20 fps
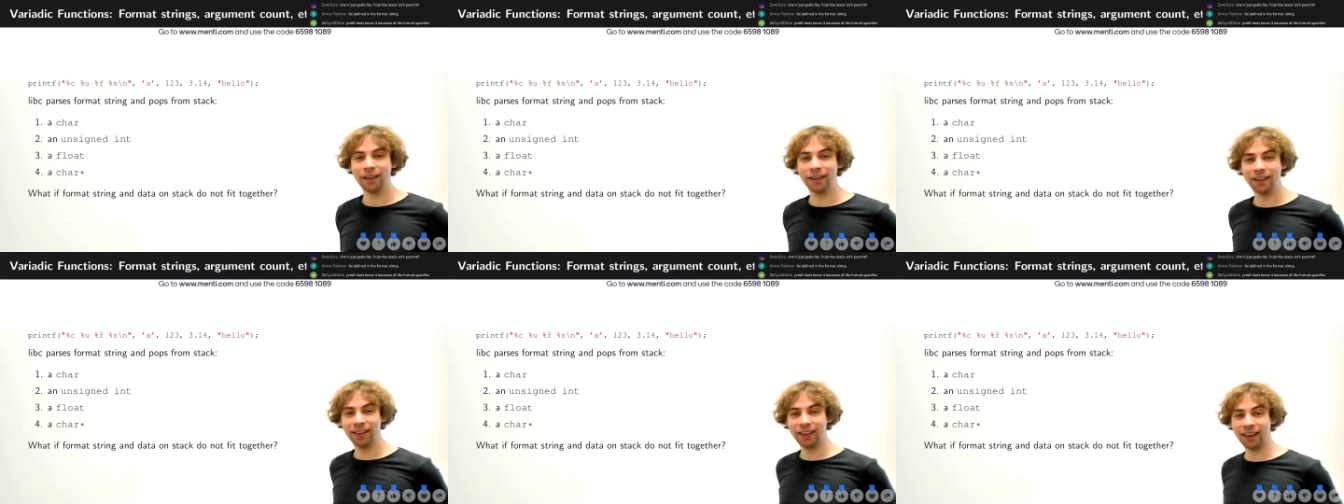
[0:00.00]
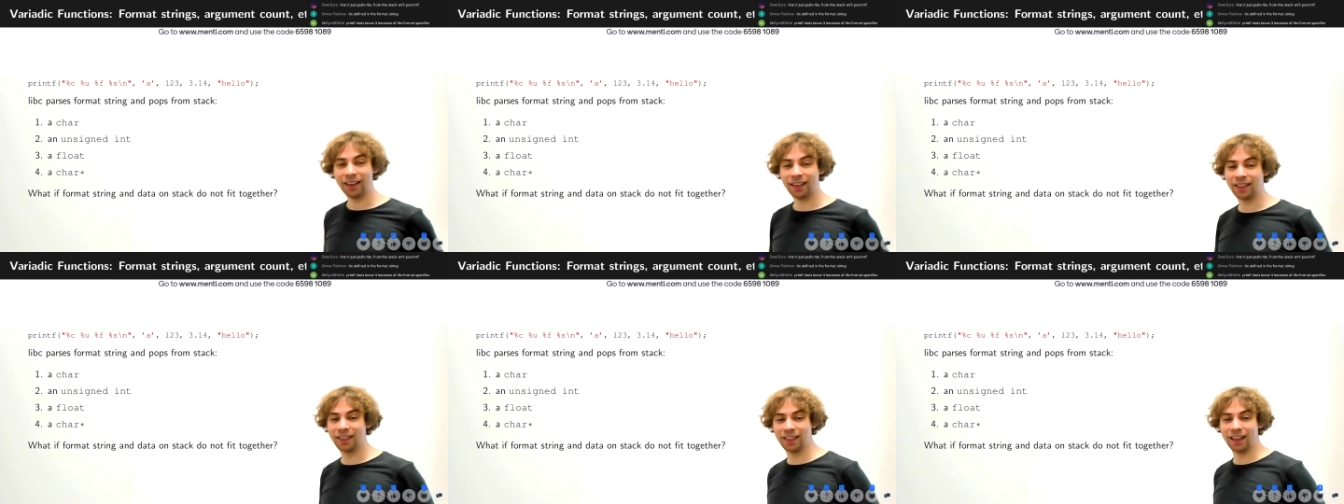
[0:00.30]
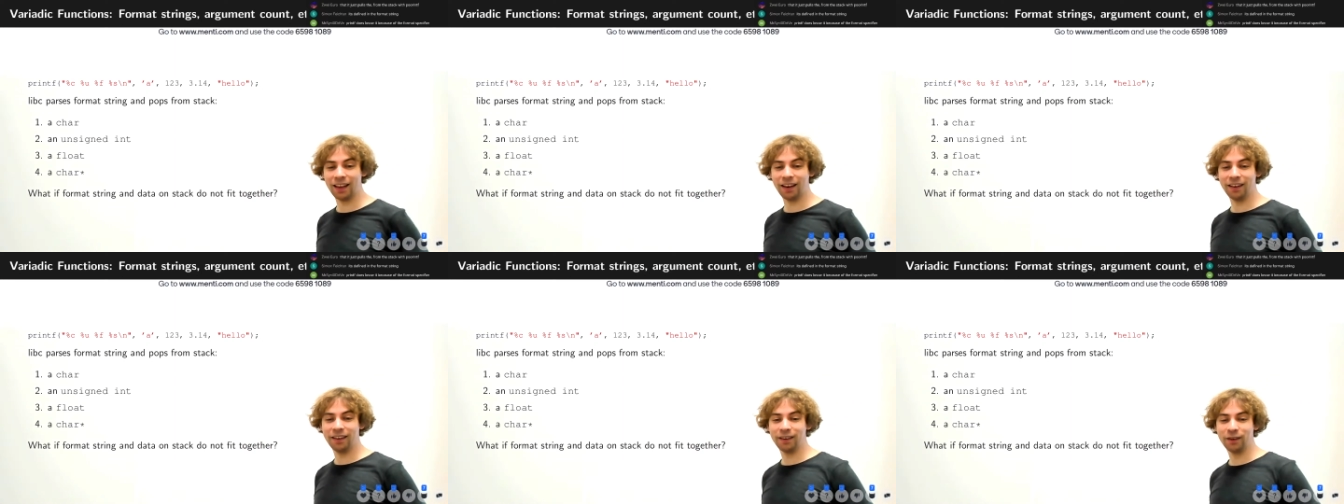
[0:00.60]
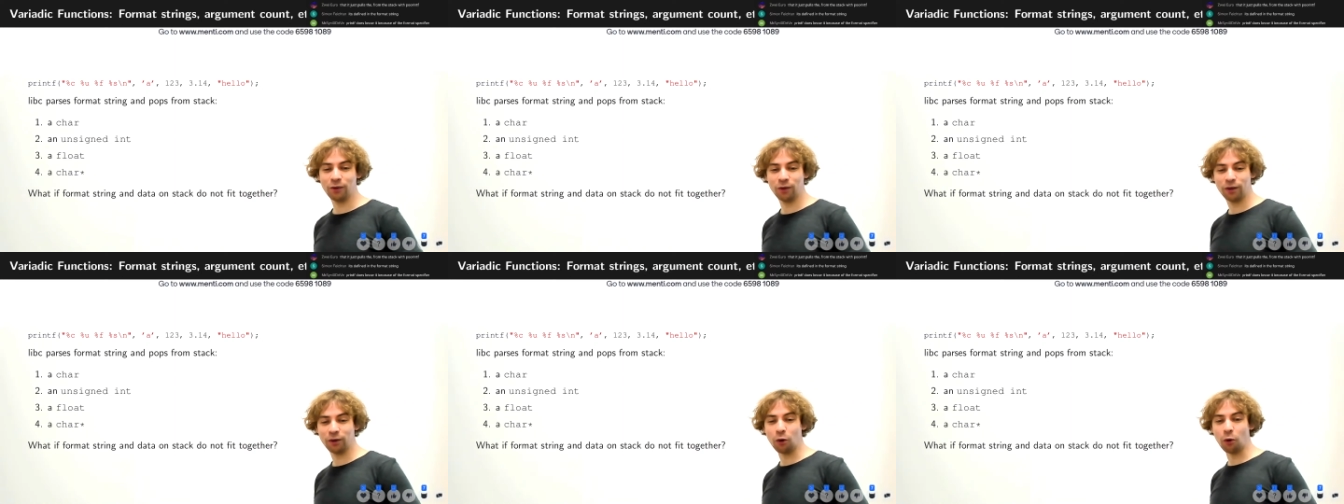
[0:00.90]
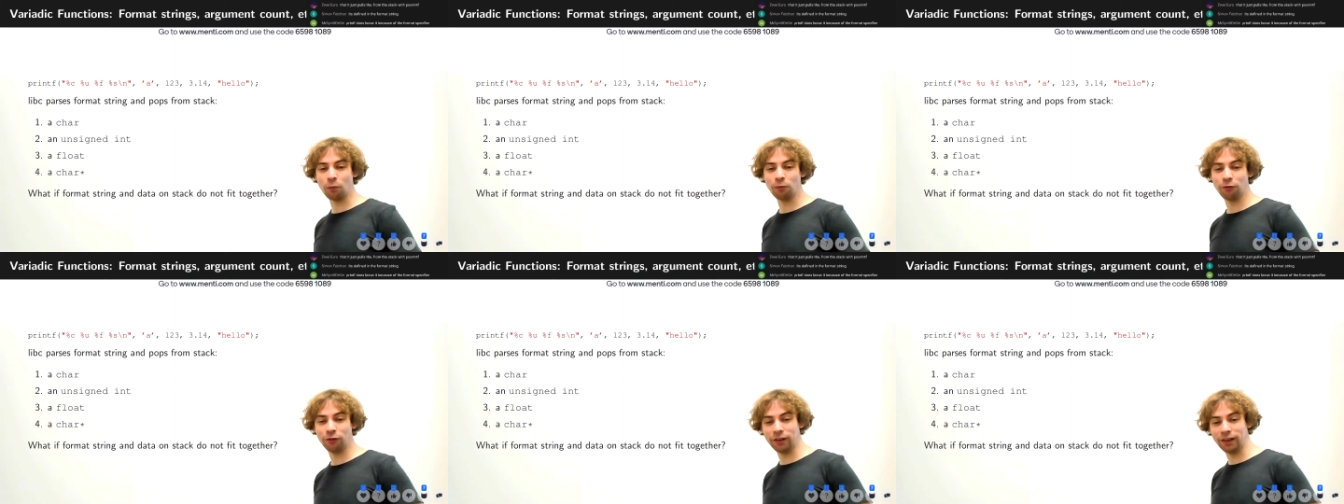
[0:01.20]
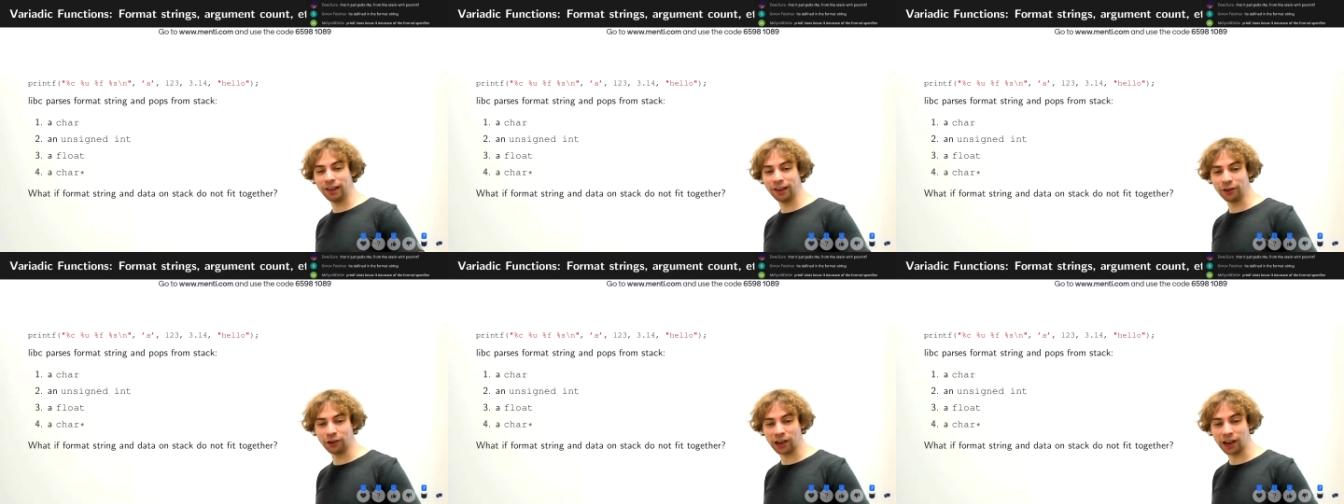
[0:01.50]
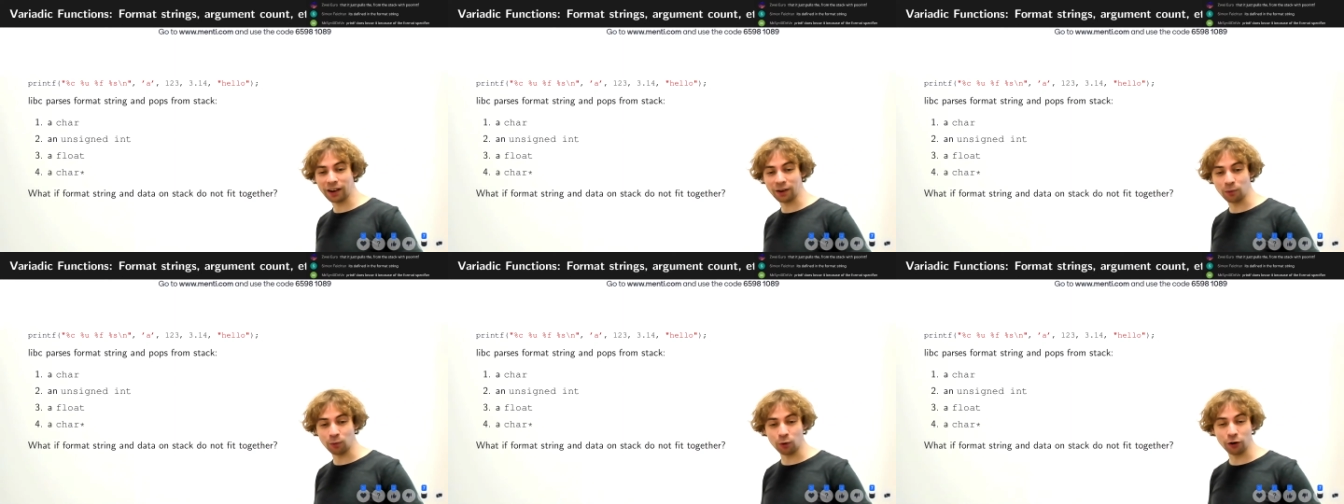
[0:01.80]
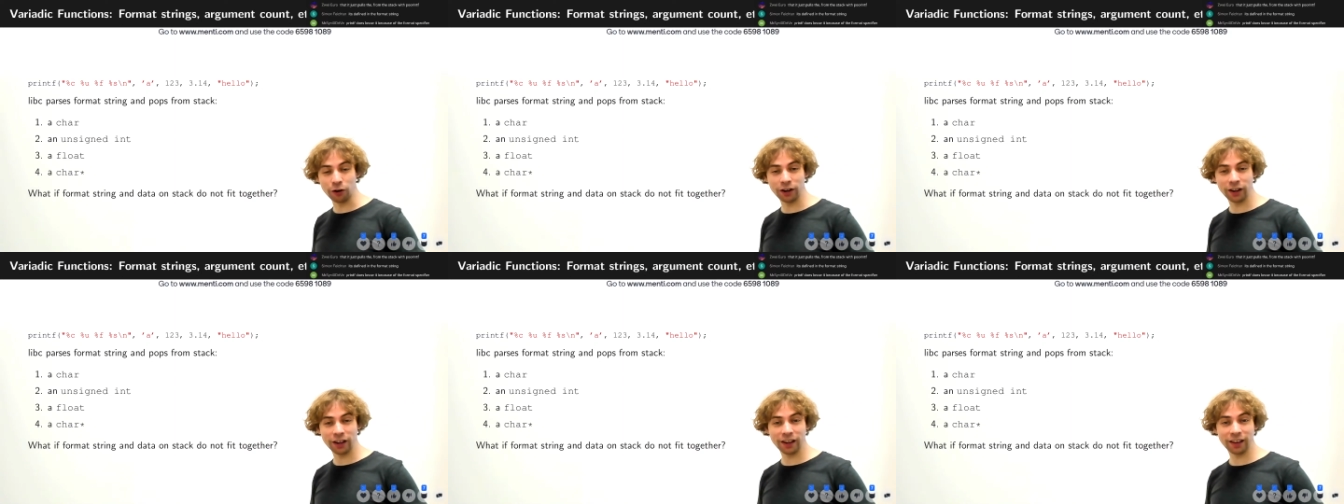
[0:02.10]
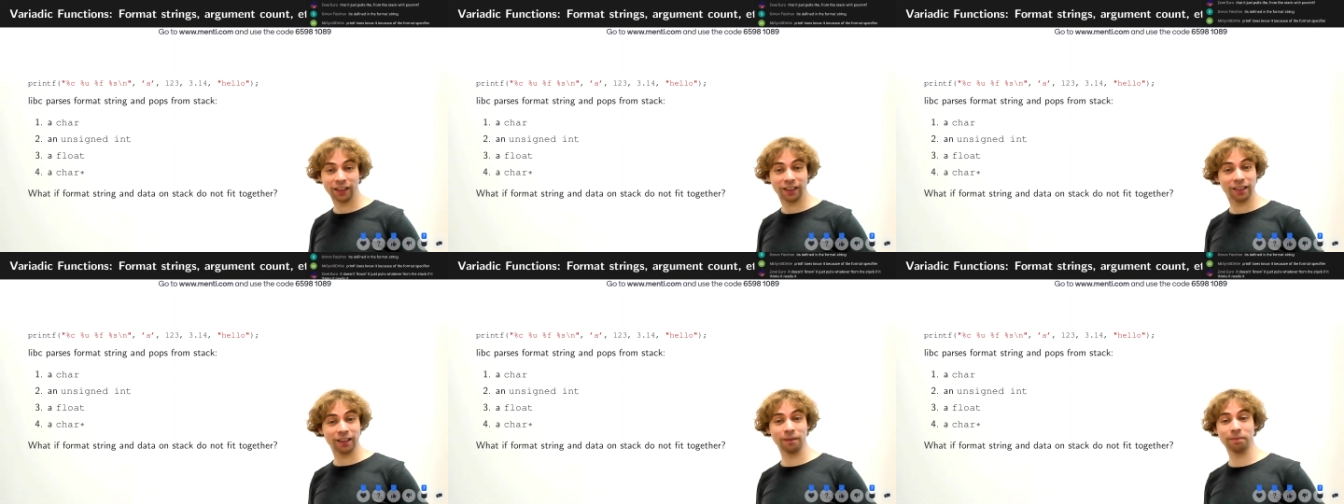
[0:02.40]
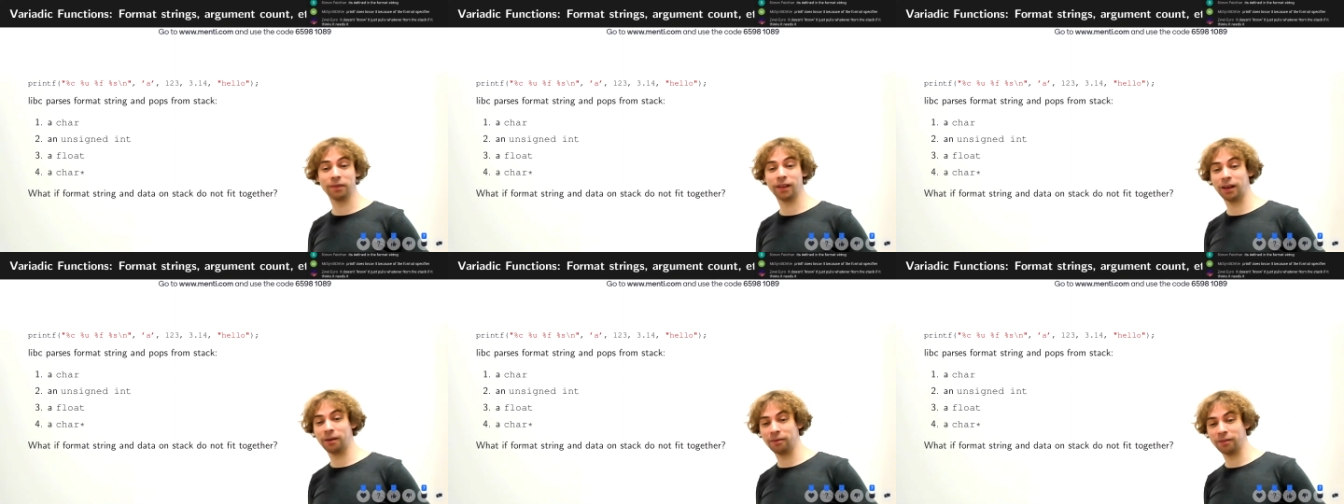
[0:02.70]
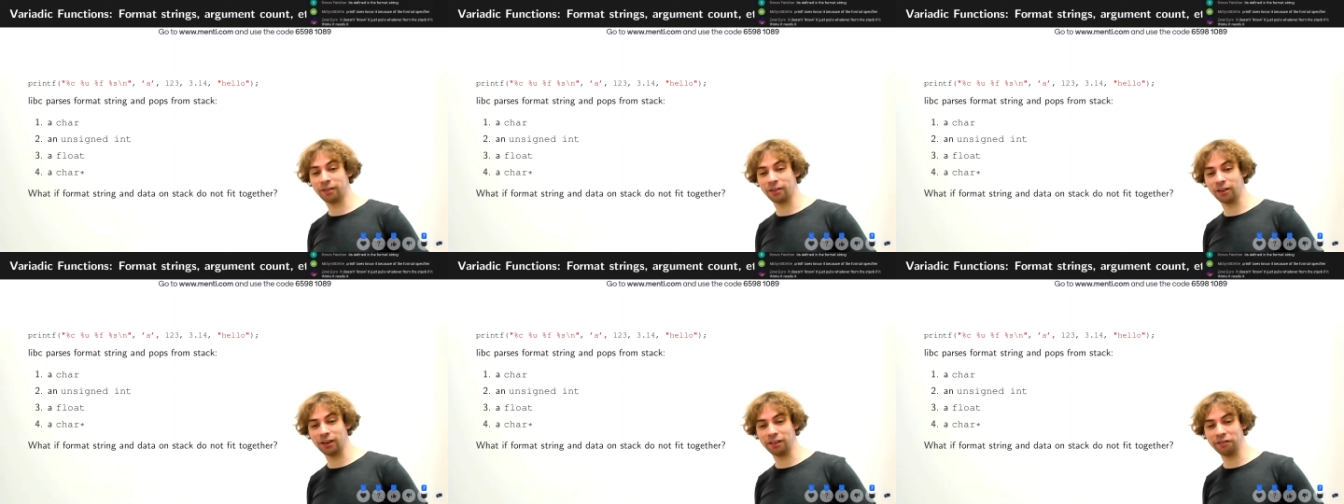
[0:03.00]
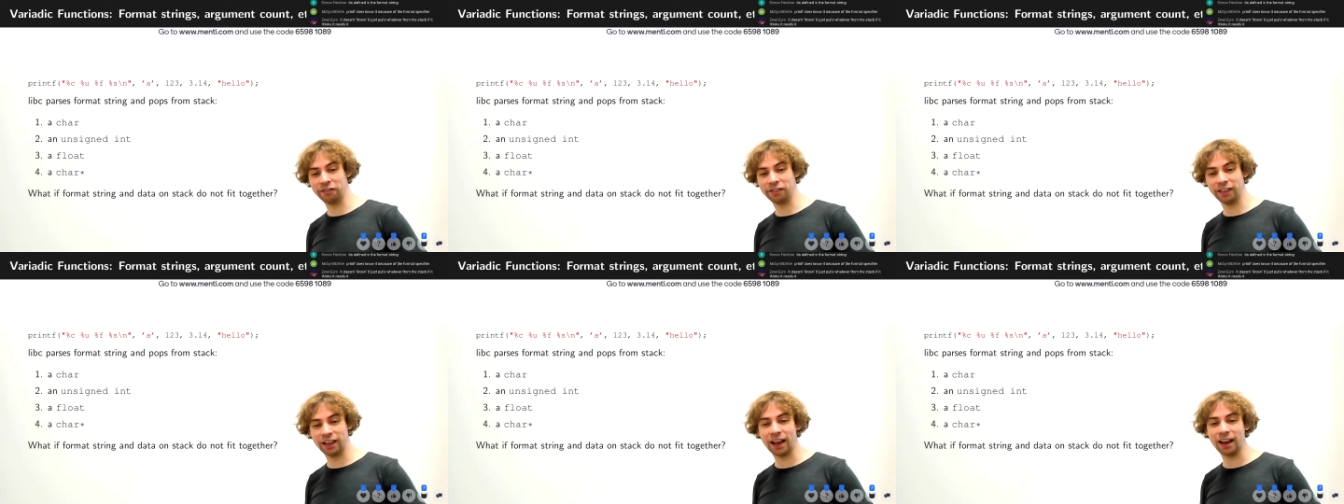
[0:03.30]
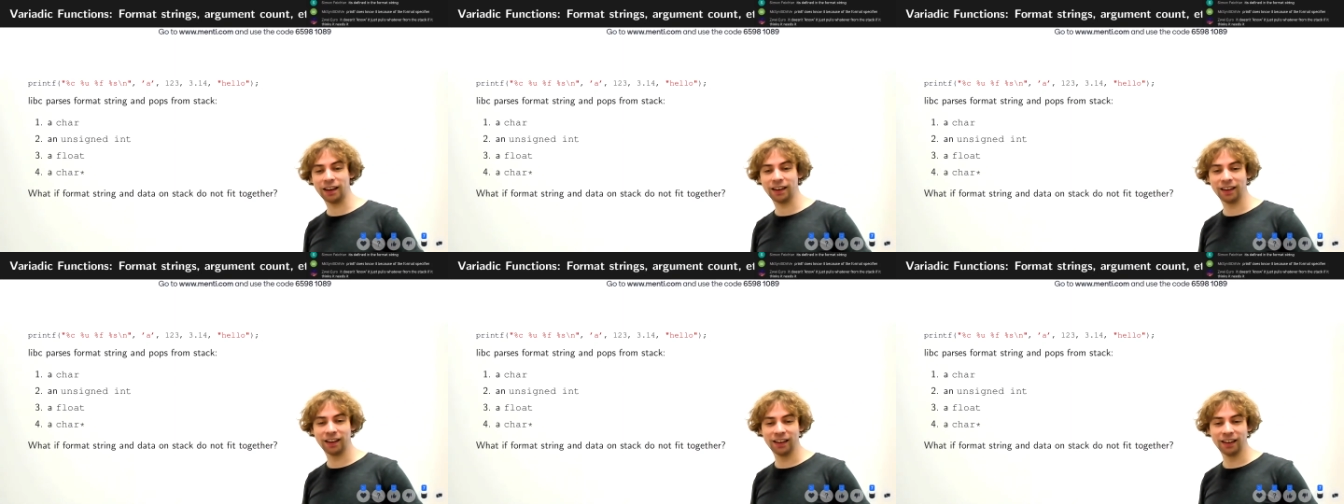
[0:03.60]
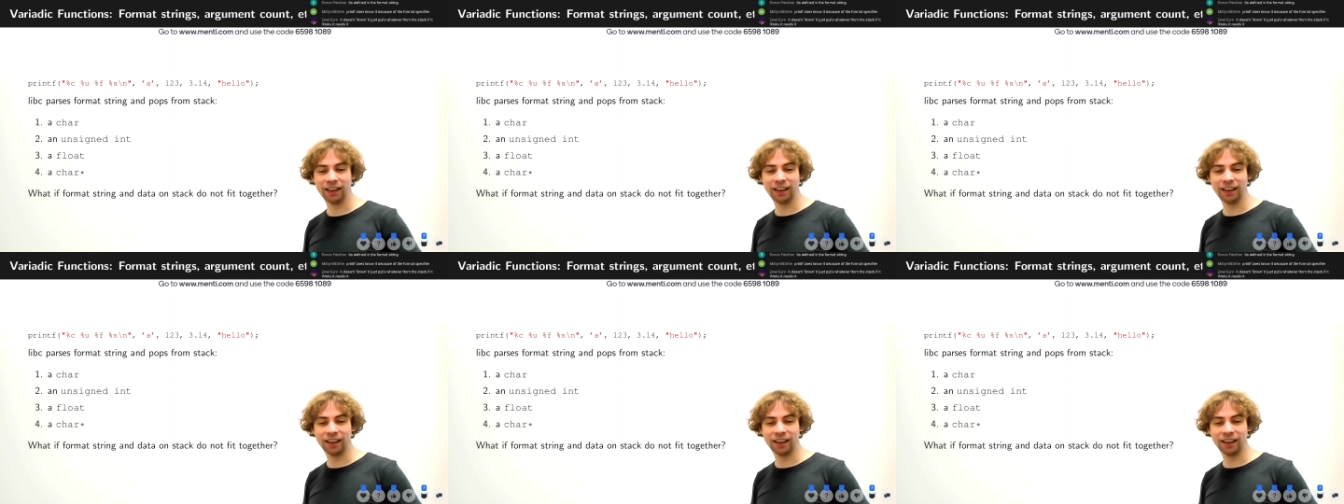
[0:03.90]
Yes, then hopefully you get a warning, sometimes not even that.